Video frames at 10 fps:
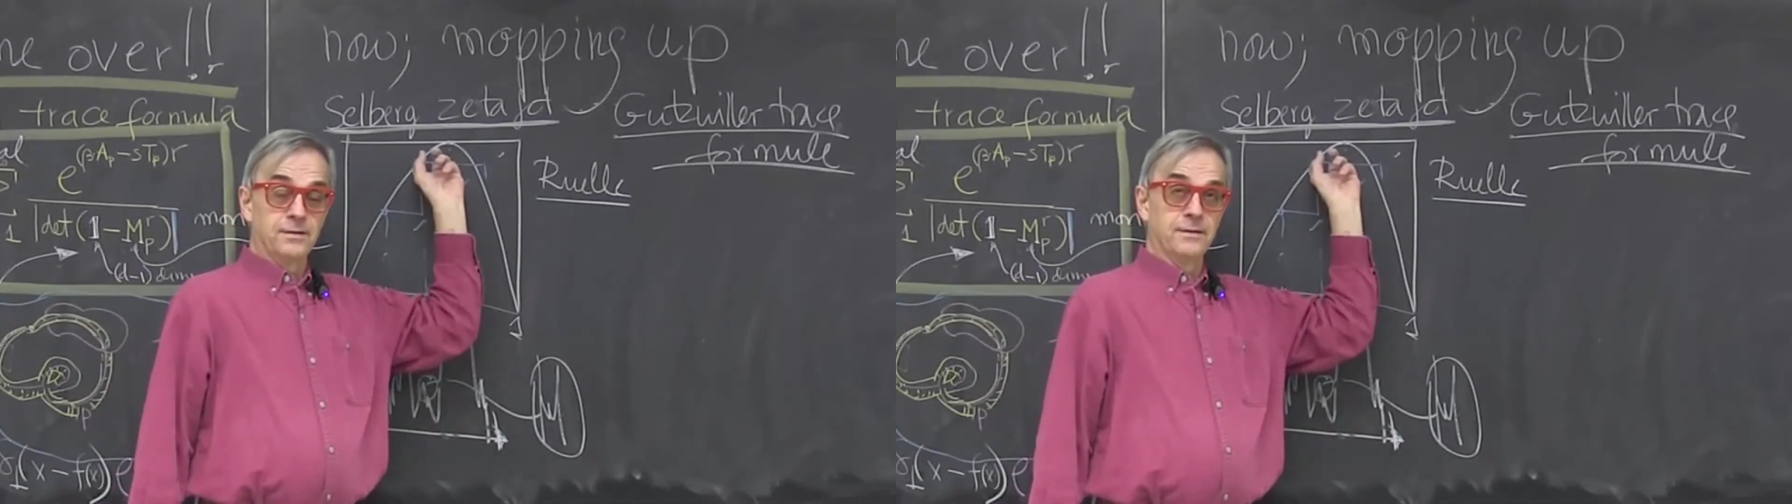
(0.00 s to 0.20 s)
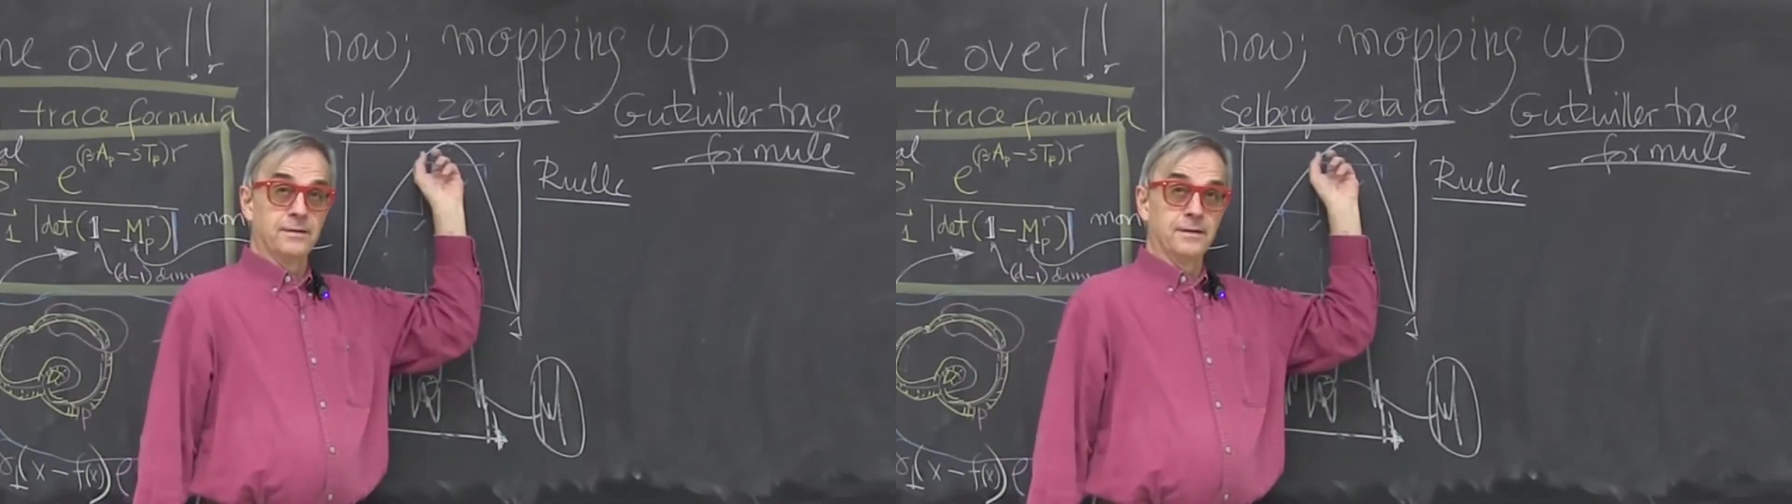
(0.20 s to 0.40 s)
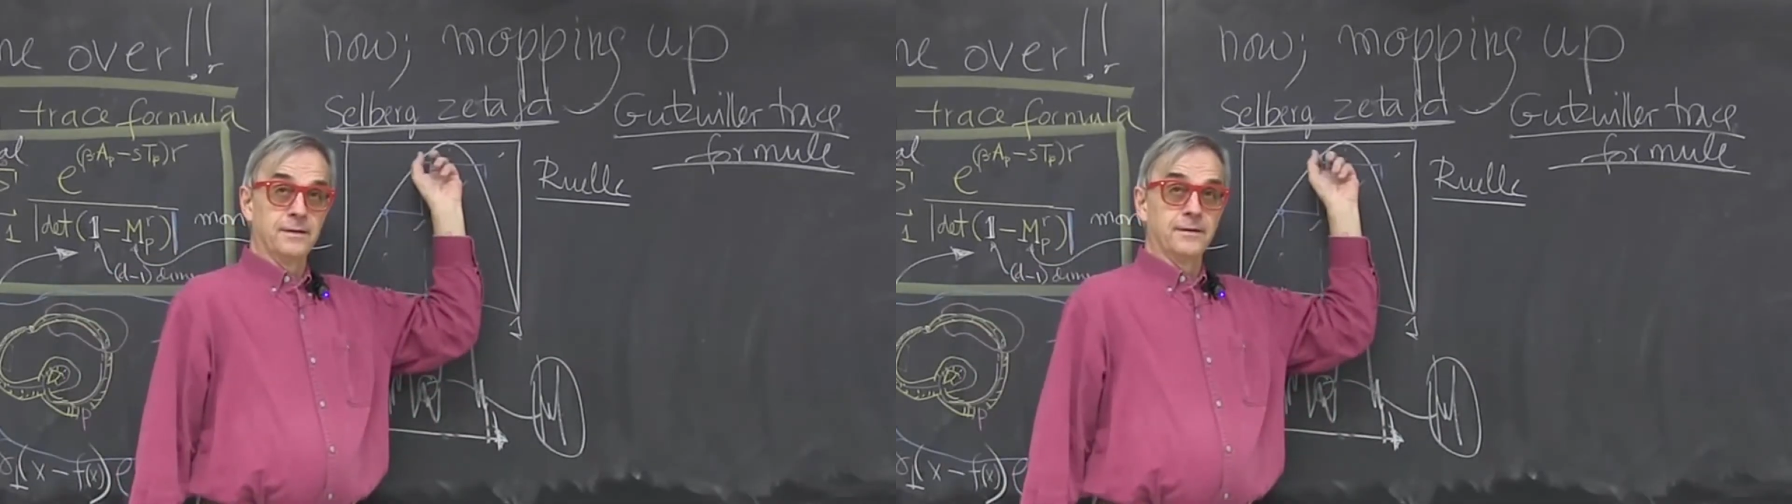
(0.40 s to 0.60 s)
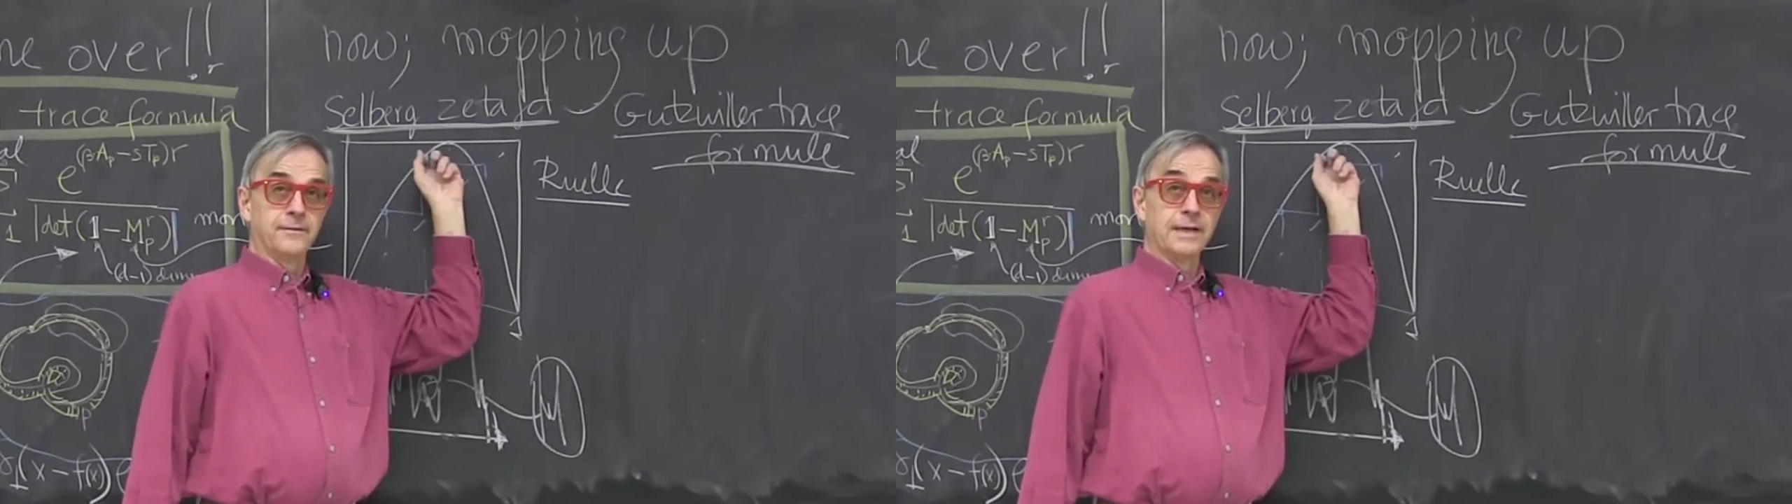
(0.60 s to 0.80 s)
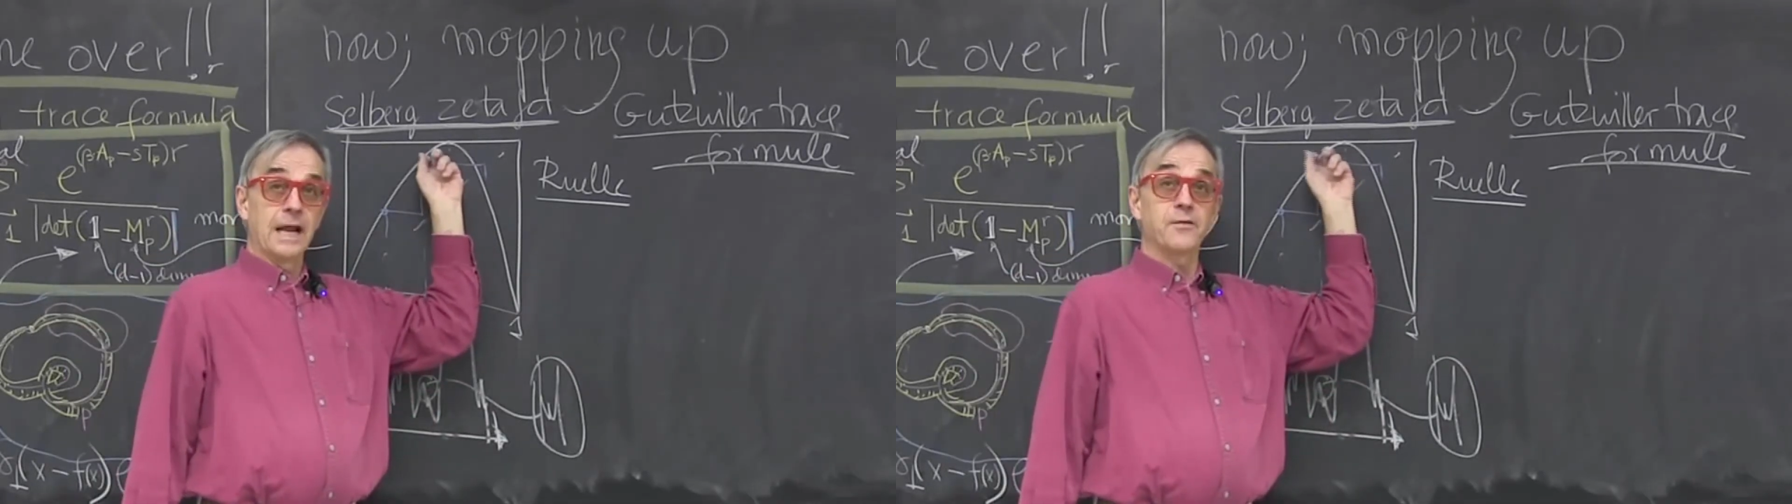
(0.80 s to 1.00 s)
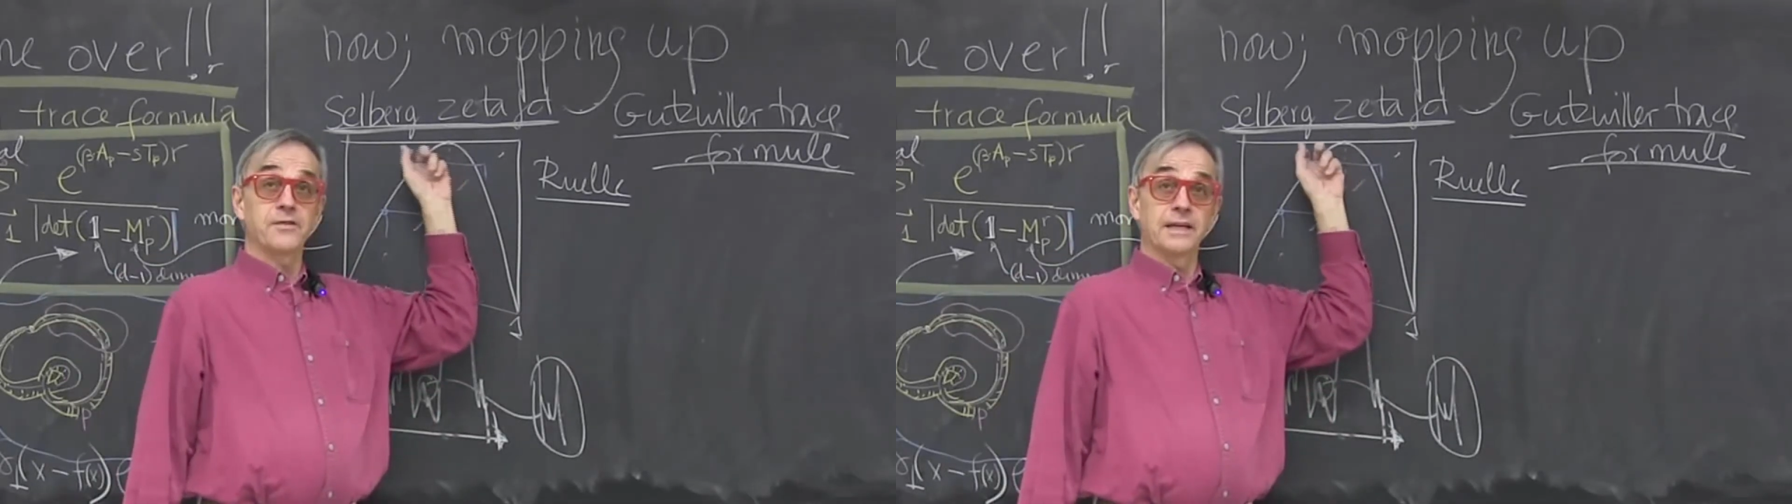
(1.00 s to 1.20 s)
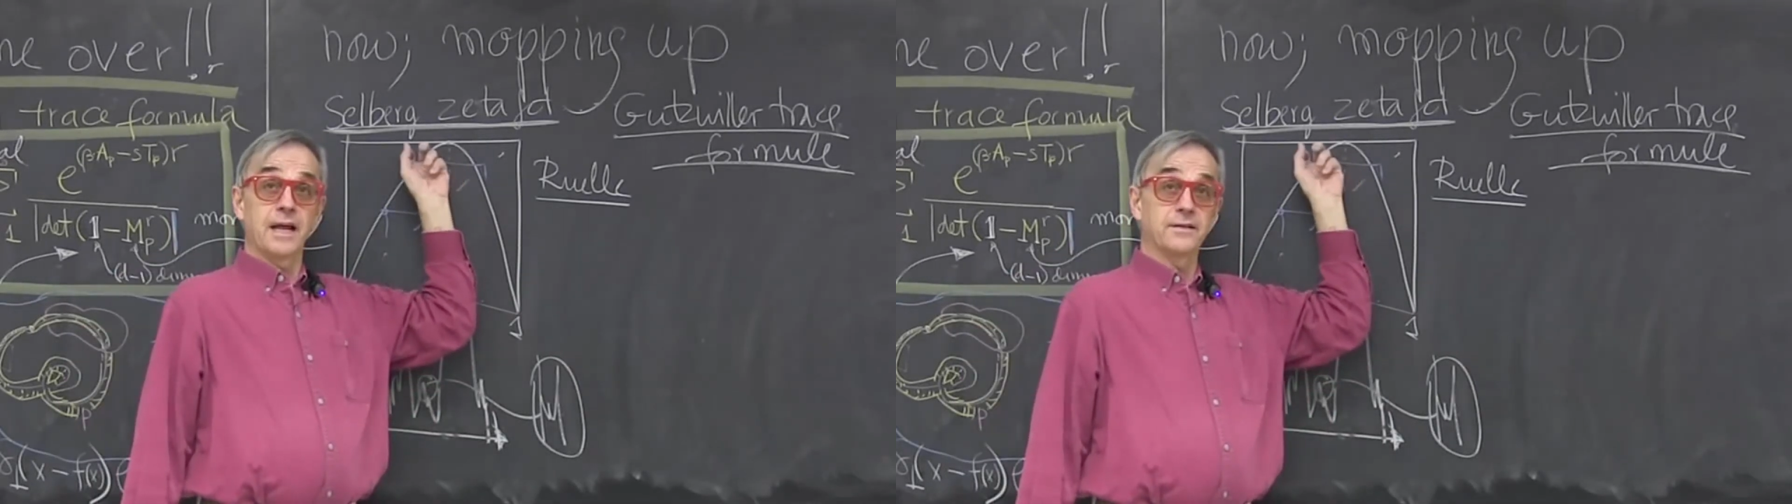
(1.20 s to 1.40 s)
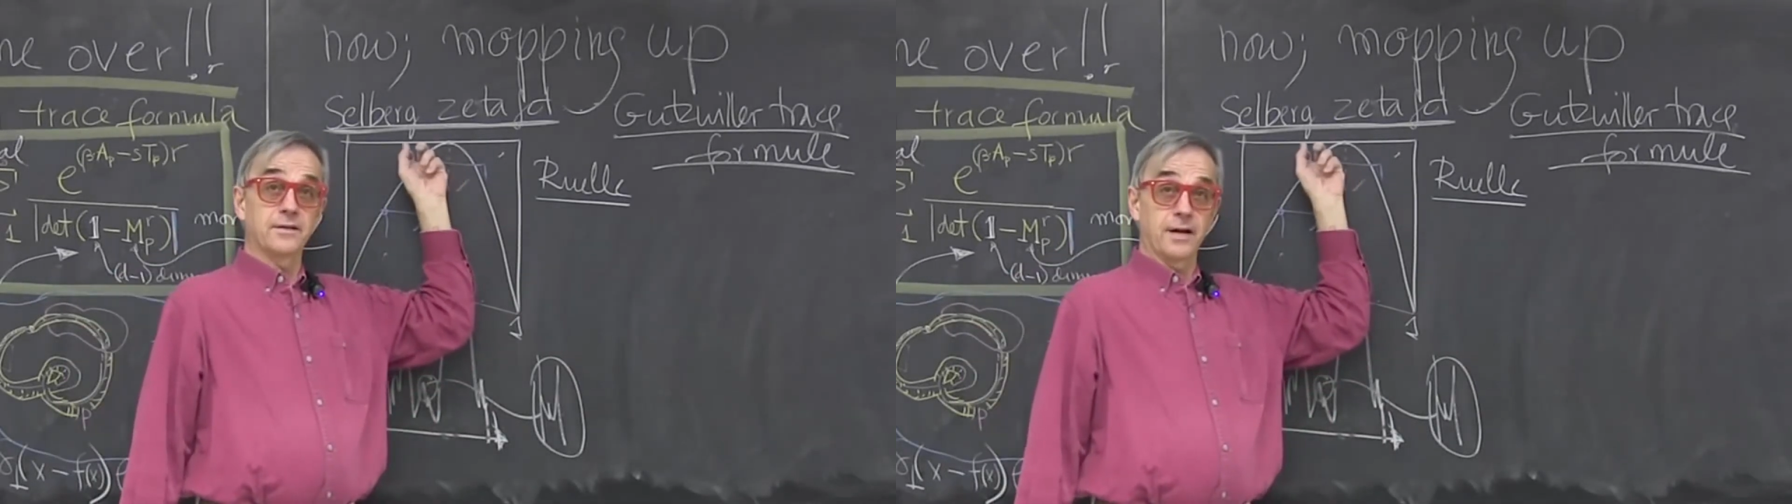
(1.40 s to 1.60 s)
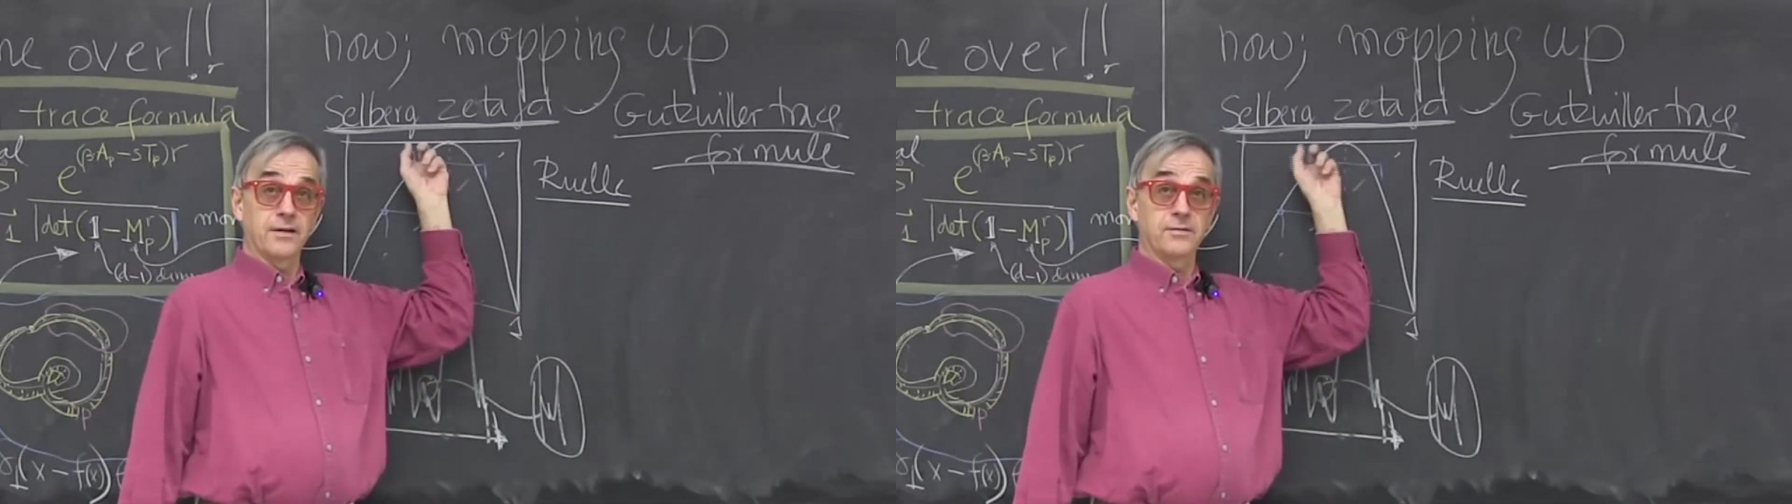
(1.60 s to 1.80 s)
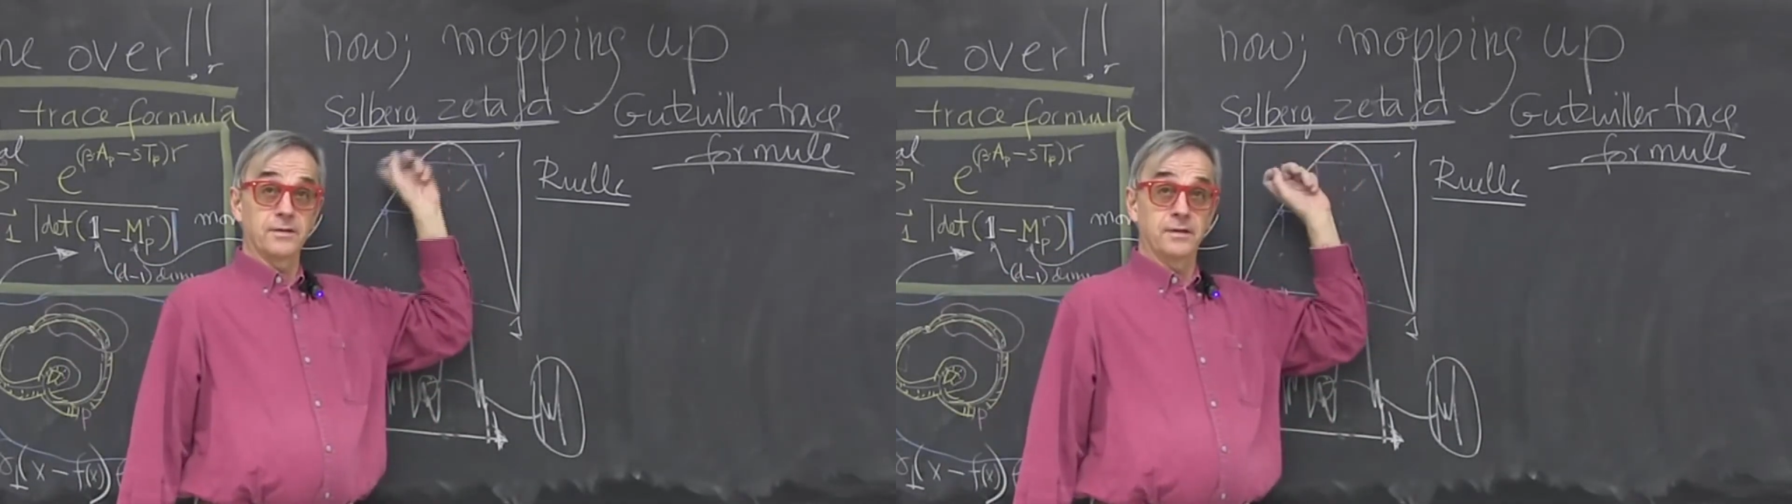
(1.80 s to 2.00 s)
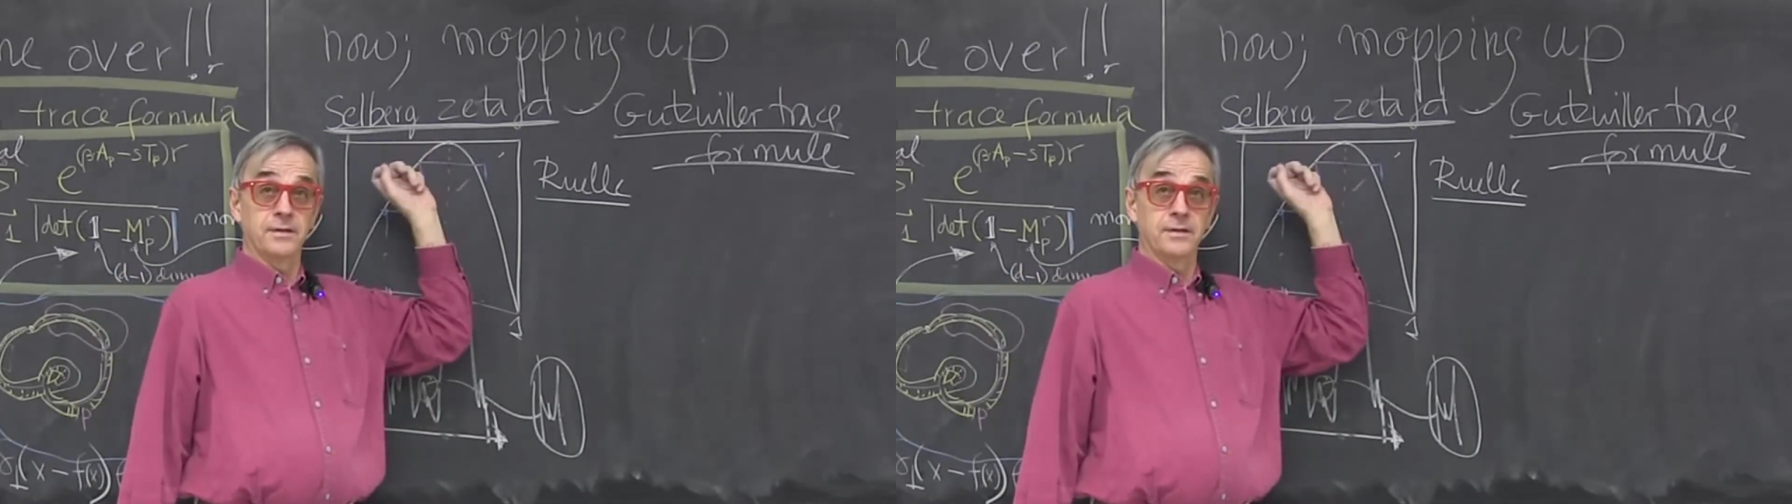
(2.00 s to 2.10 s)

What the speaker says: I, you know, got my undergraduate